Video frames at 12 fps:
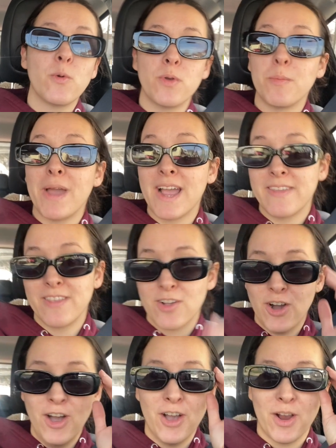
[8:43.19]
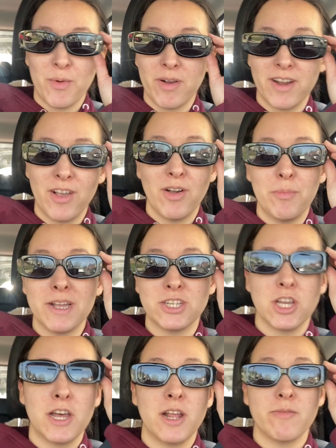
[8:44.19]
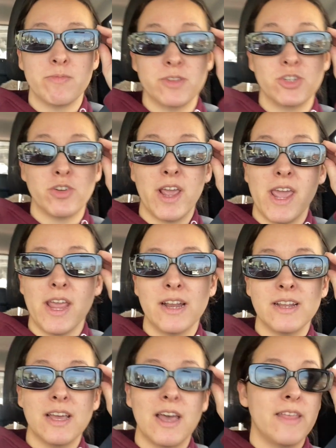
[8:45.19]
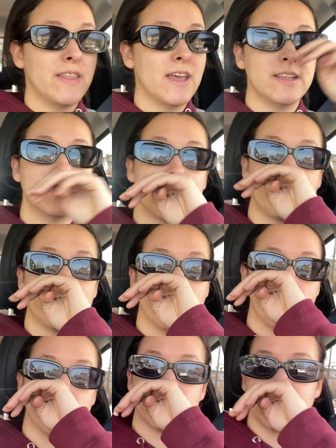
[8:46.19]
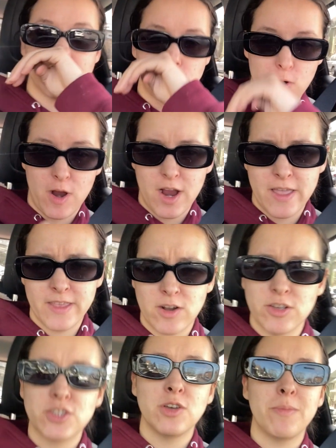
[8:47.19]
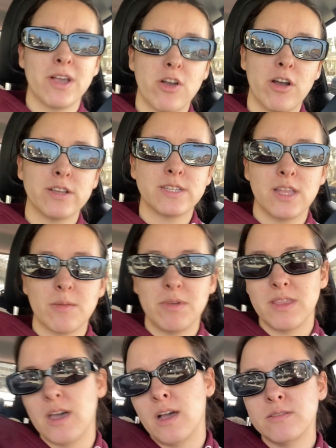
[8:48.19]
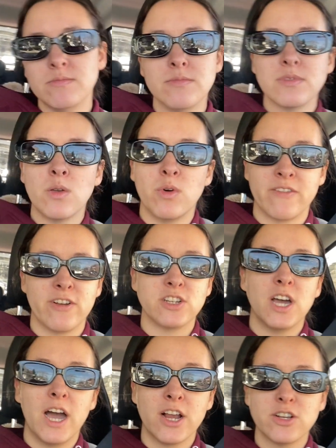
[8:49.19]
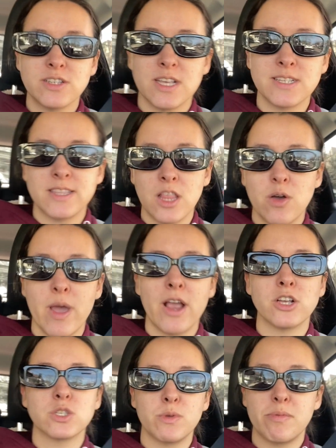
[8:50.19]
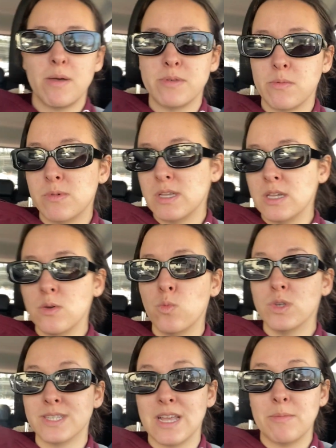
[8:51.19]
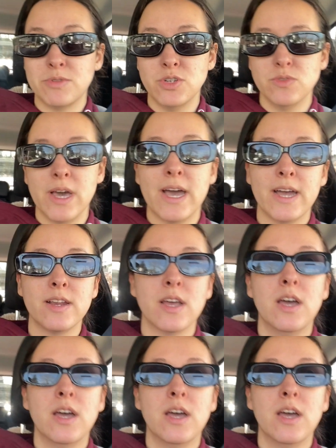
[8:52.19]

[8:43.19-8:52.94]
We're back in the car. We're gonna go pick John up from the train and then stop at the grocery store. And then also my car is telling me that one of our tires has low air, so we probably will stop and do that.